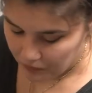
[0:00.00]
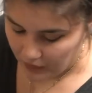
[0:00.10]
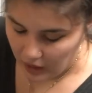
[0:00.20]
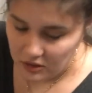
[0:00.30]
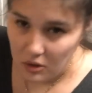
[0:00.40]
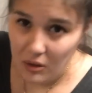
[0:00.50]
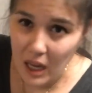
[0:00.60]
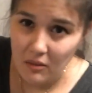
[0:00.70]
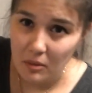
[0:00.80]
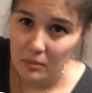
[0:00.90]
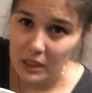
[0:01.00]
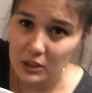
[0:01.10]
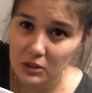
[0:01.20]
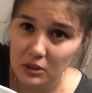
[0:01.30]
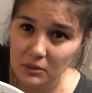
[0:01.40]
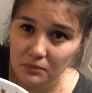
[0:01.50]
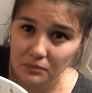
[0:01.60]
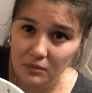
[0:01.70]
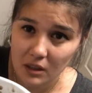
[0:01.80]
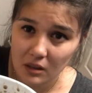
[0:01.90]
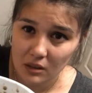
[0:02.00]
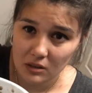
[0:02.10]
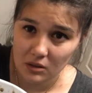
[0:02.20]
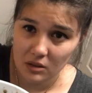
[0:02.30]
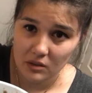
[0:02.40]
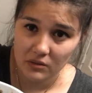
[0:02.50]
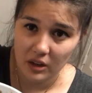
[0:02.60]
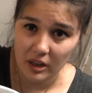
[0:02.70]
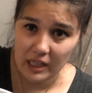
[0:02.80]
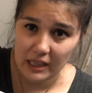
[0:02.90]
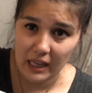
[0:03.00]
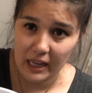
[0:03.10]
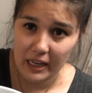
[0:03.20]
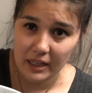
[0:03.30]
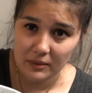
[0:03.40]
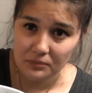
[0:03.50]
I don't have a mixer, so it's very like